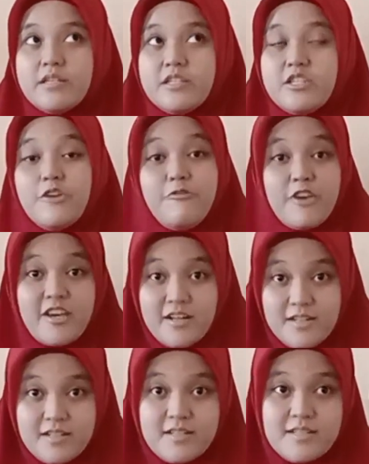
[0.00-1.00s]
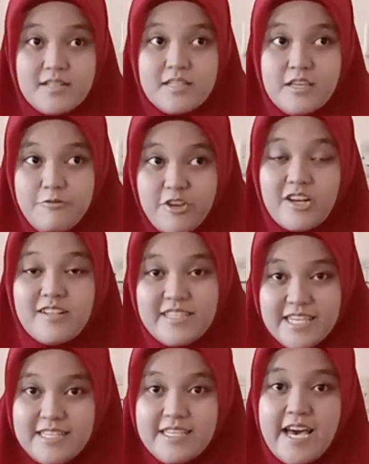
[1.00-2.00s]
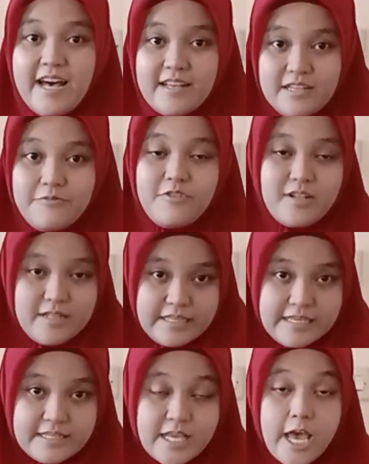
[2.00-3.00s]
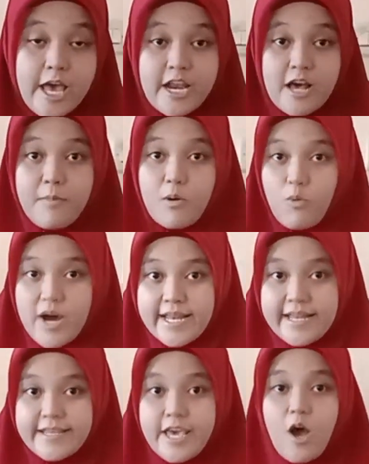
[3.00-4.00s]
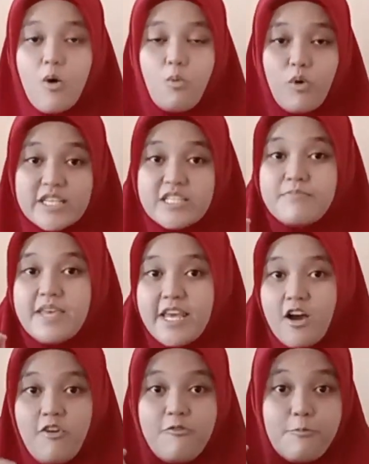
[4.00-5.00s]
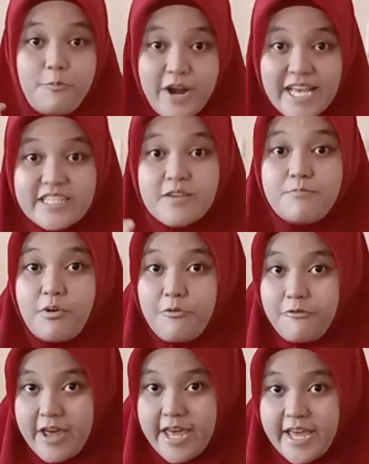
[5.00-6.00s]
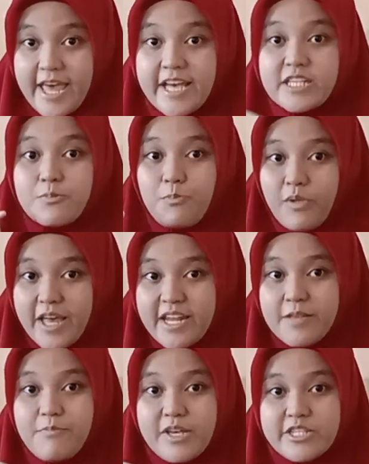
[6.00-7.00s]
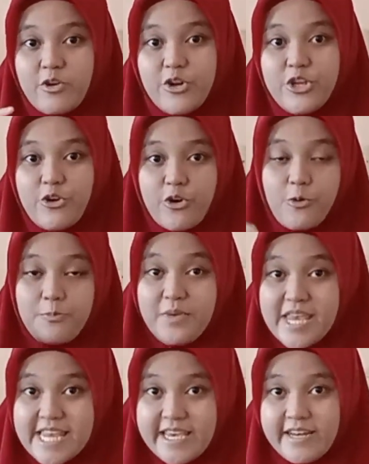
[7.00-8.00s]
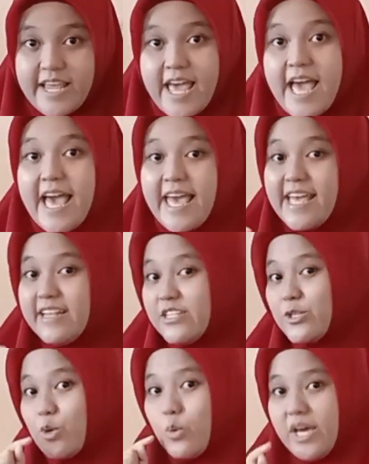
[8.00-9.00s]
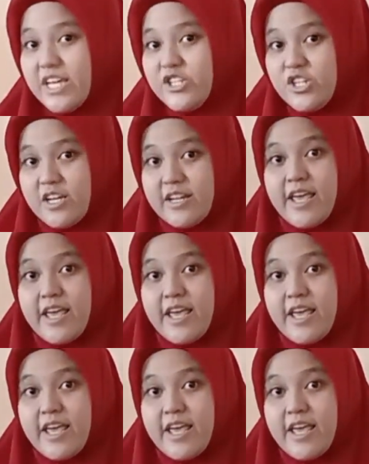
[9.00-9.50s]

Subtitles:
difficulties. Number 1, what's the meaning of present perfect? Explain based on your opinion. In this question,